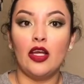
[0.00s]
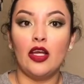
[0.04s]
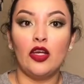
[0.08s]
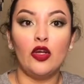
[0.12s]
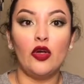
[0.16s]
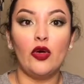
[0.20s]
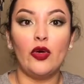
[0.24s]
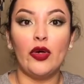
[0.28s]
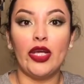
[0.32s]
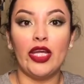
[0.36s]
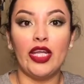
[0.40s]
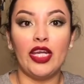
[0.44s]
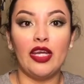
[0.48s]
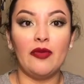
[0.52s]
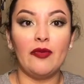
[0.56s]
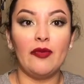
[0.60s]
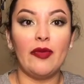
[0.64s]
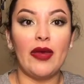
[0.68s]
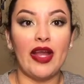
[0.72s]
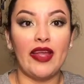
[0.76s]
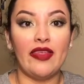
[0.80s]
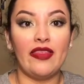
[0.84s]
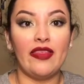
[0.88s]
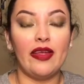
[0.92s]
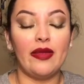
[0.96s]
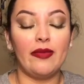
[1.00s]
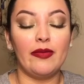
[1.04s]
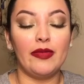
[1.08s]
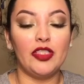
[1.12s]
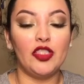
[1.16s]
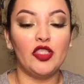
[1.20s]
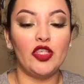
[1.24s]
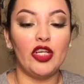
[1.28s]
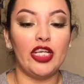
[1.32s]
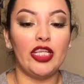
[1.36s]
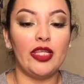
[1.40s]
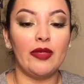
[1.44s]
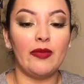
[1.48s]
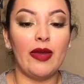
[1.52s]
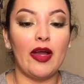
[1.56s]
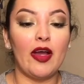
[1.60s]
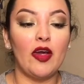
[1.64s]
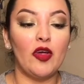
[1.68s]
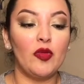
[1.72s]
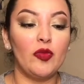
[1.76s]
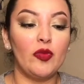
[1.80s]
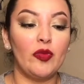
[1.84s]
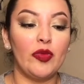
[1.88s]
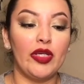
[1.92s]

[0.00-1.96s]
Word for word: go ahead and buy them and try them out.